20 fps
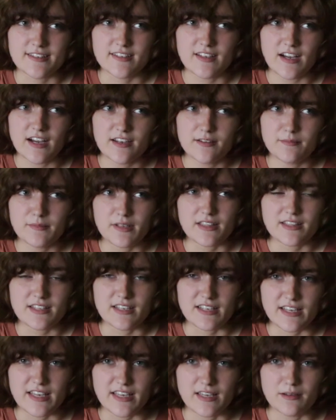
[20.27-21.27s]
gotten me
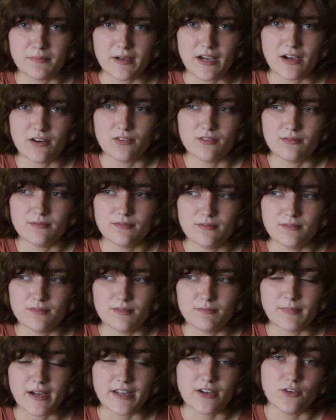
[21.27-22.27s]
thinking about
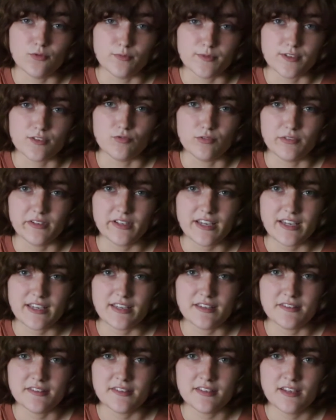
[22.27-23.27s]
my homeschool
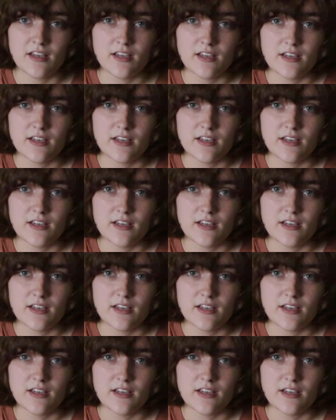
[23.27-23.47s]
days,